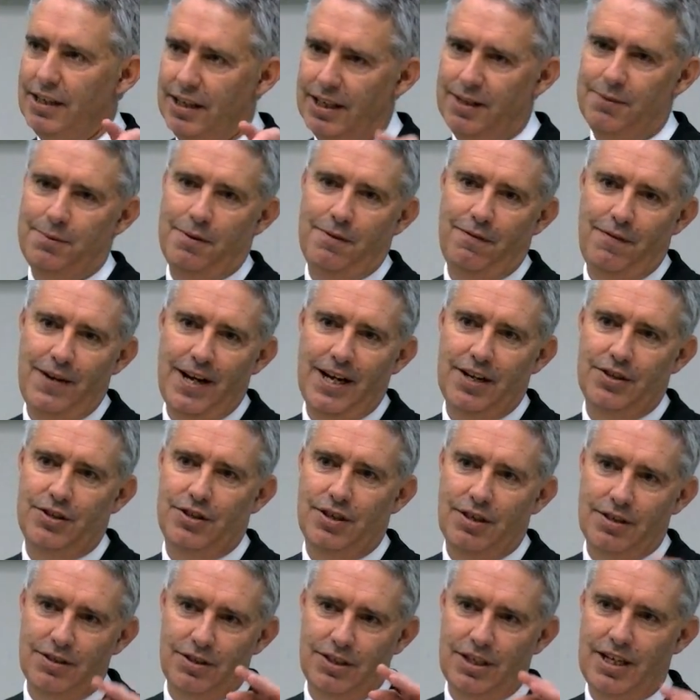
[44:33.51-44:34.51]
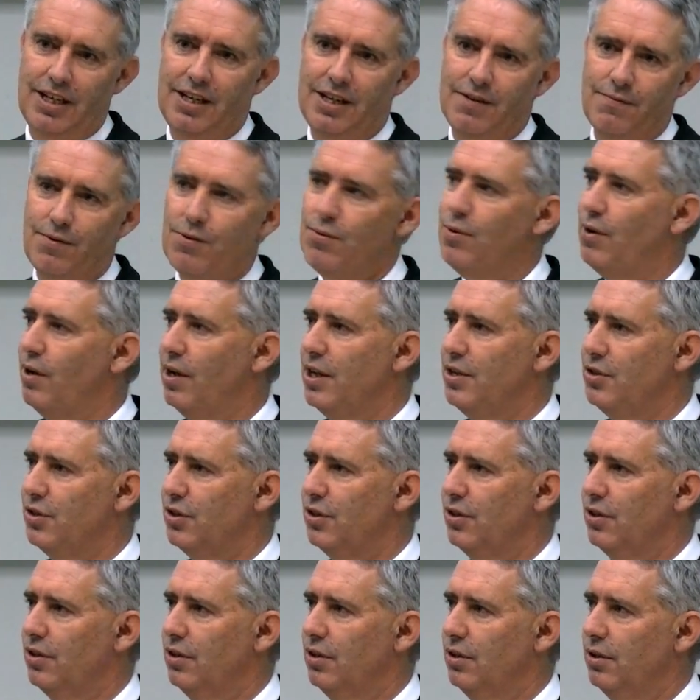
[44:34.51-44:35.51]
liquefaction, sea level
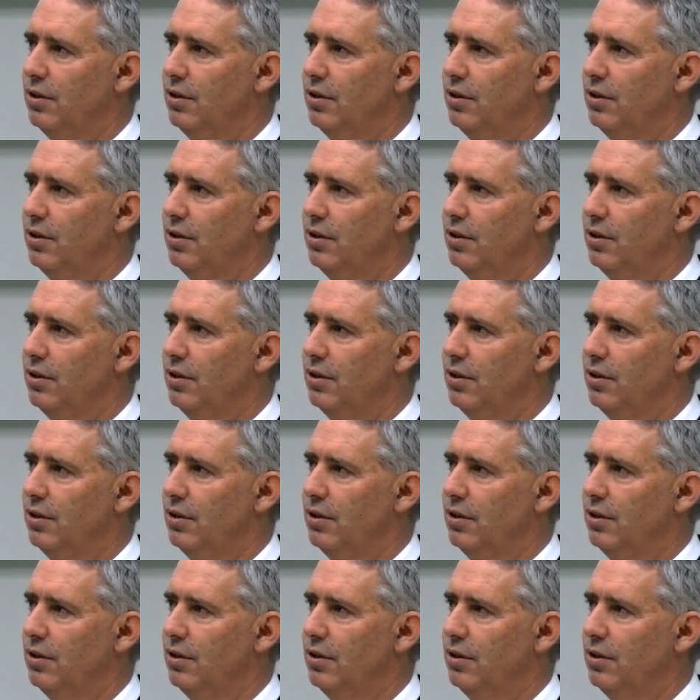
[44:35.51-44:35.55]
rise,